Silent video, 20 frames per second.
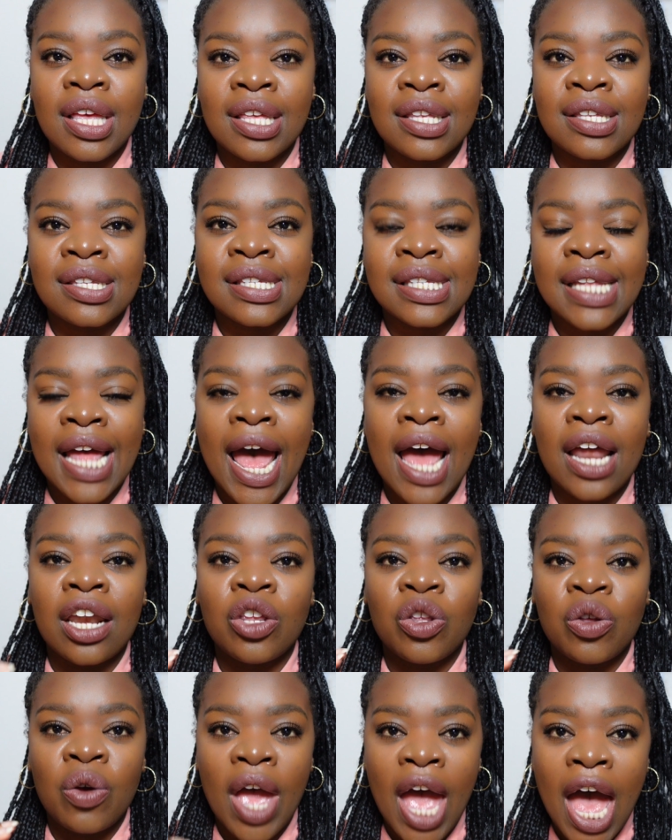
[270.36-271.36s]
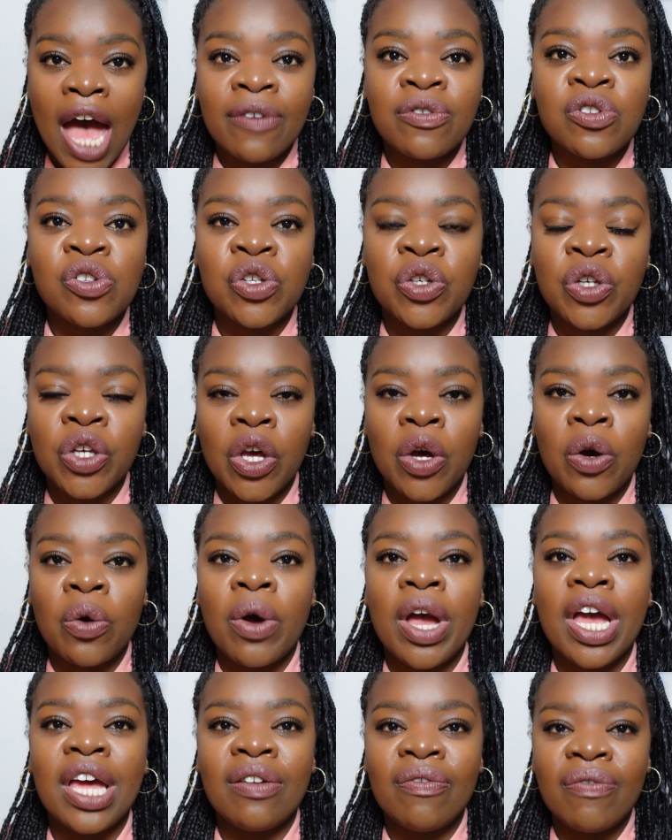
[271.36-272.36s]
is that you have to go
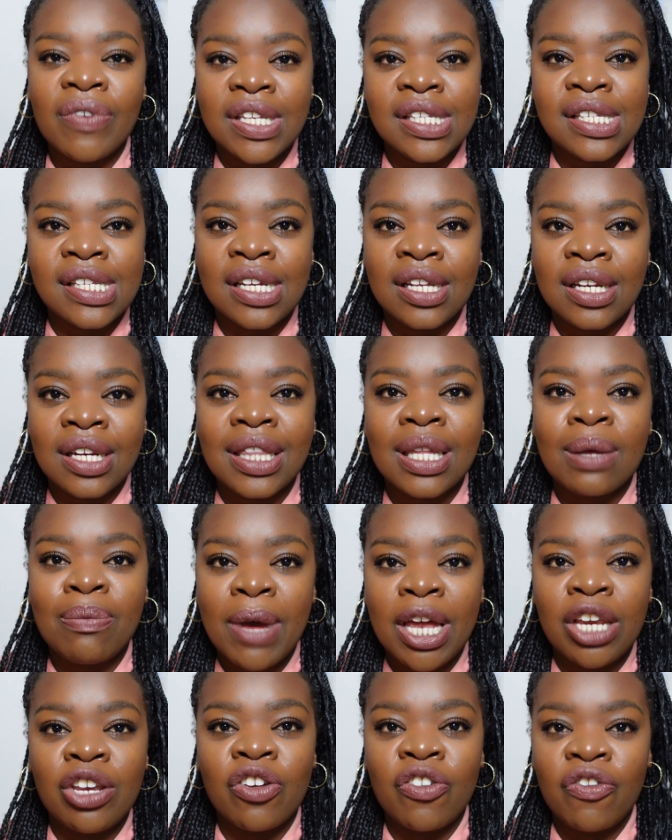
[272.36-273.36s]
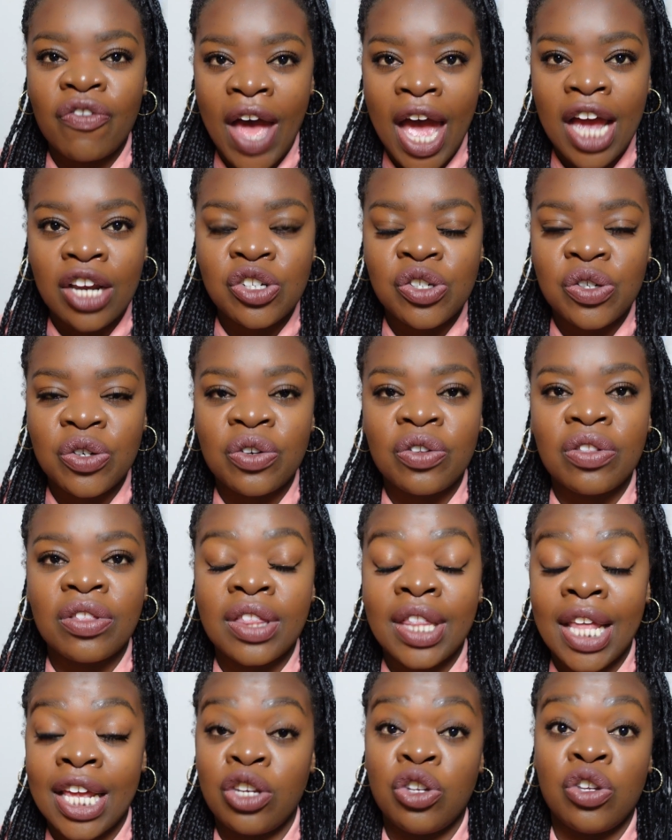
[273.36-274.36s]
and visit the manufacturer
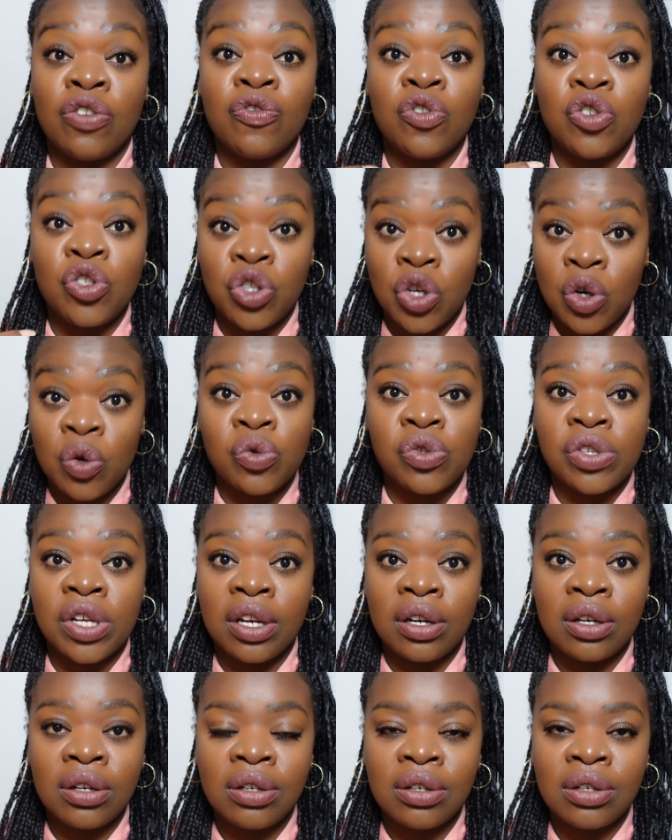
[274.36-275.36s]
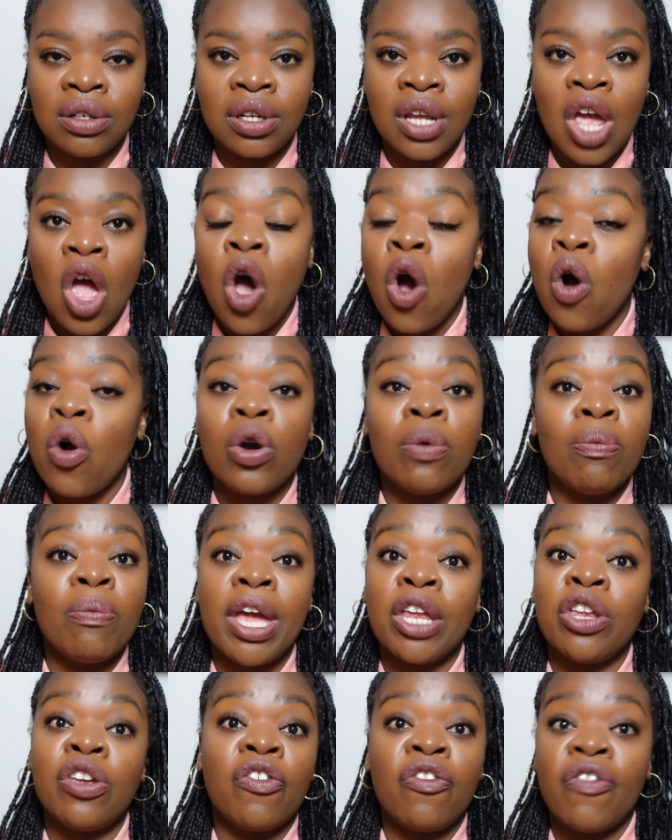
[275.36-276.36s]
that you've chosen, or
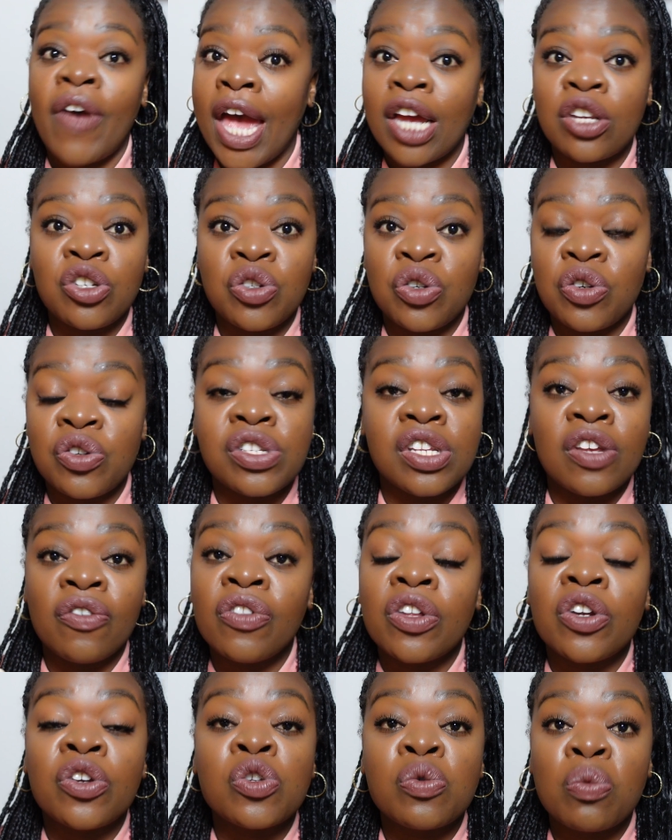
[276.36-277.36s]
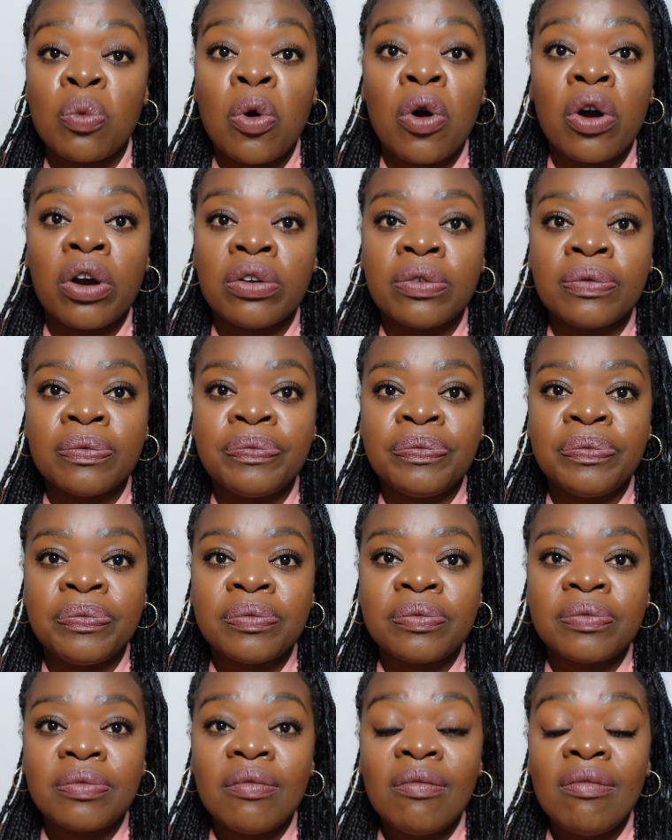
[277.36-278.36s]
manufacturers if there's more.
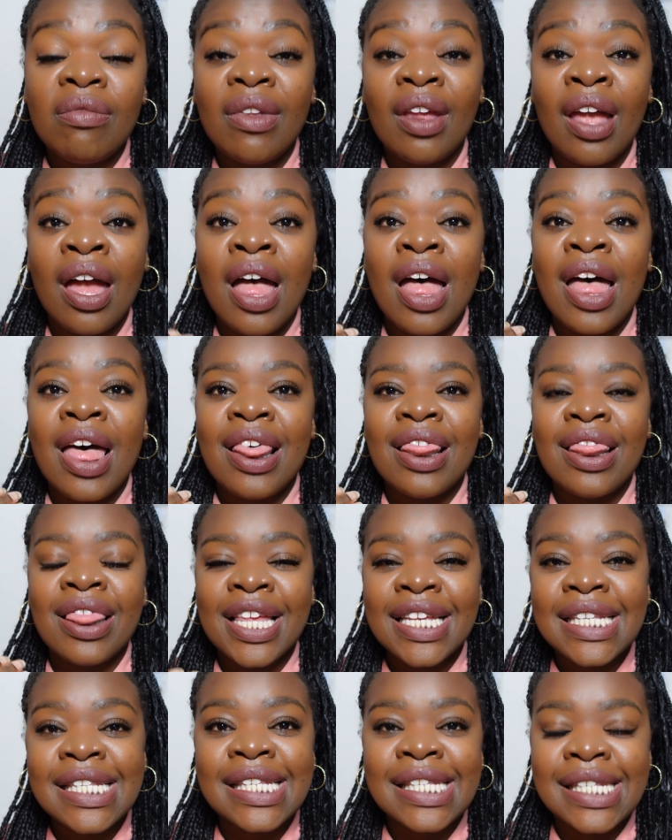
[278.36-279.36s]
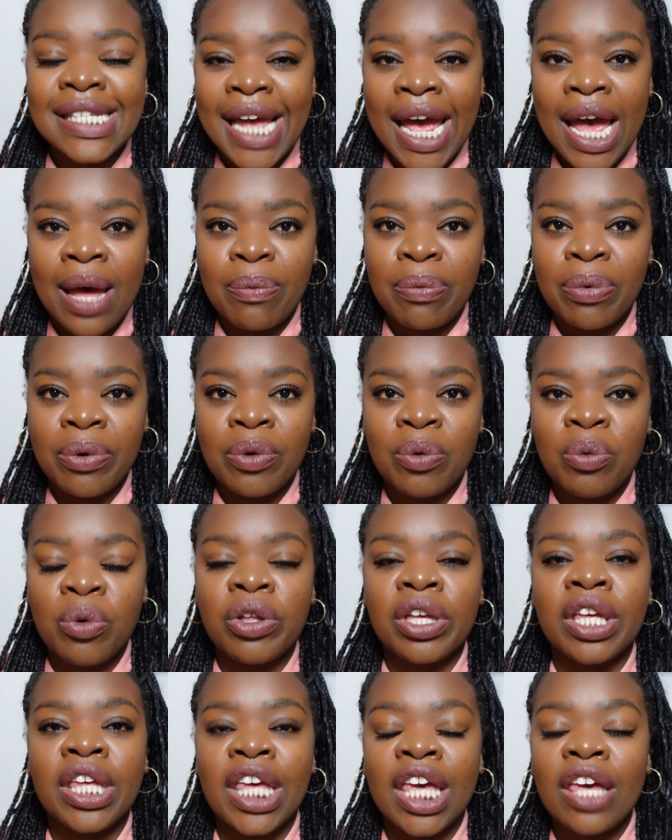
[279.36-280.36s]
This step
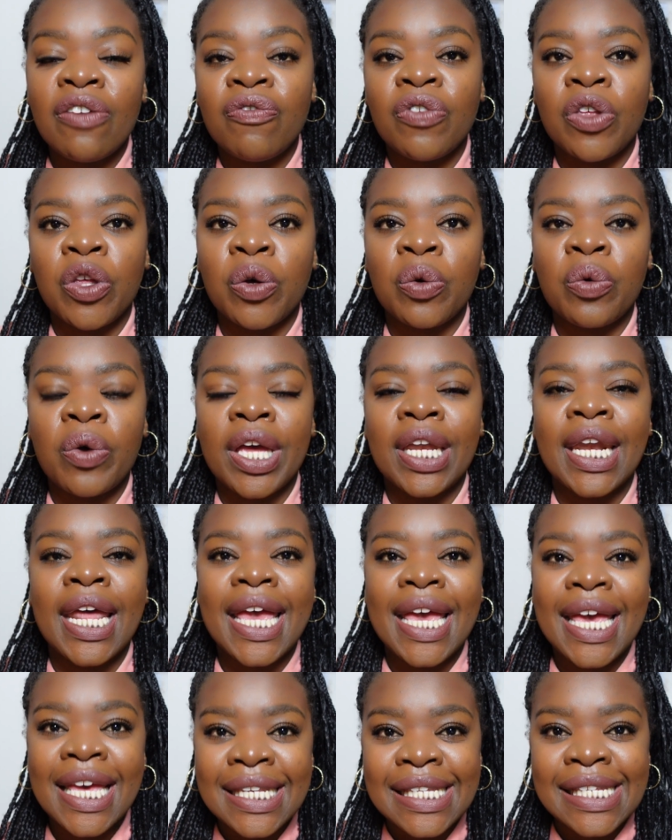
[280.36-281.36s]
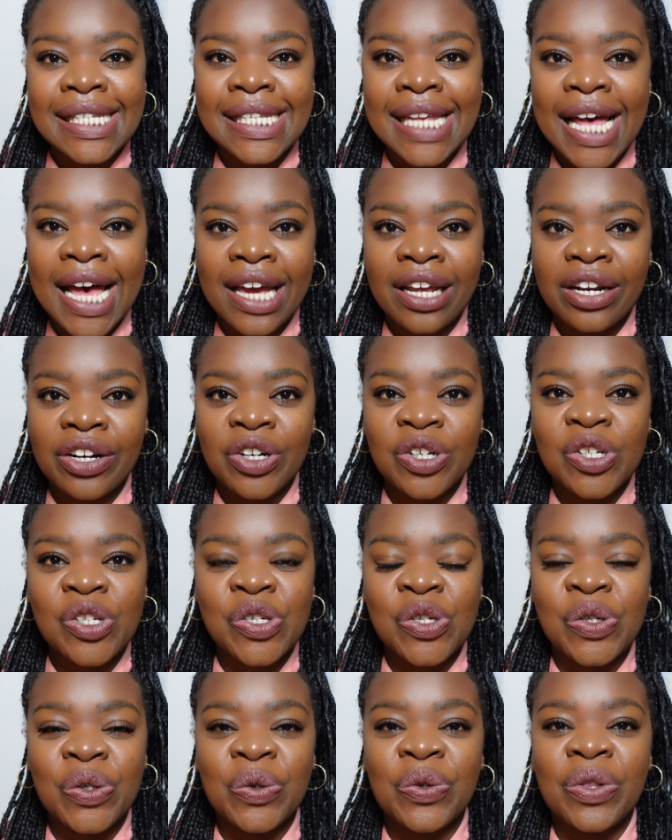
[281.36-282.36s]
will give you an insider
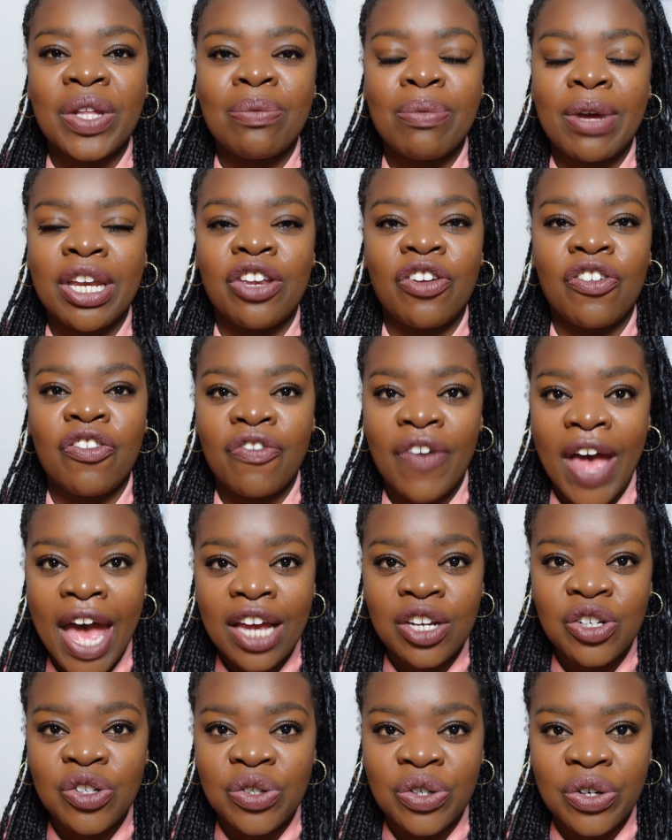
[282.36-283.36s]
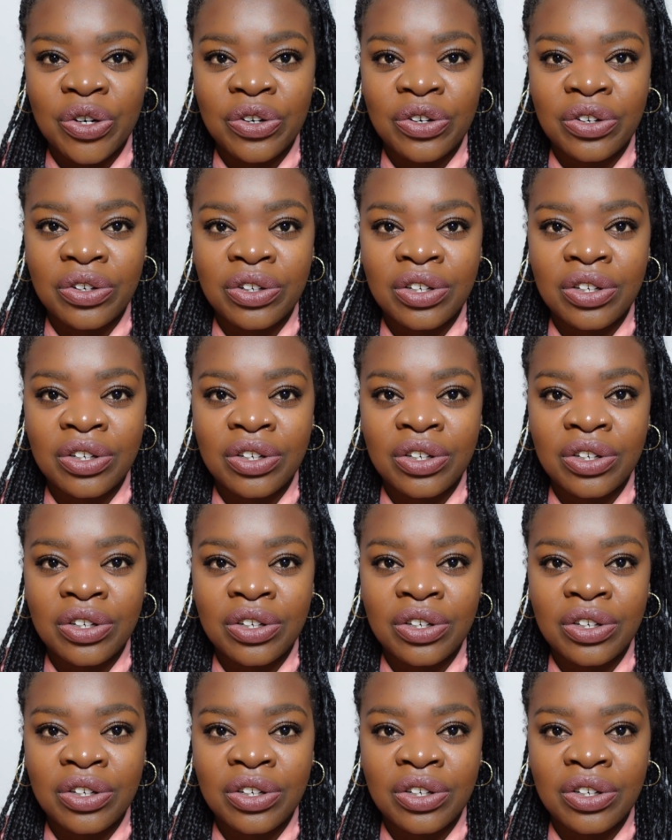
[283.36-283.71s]
to the manufacturer.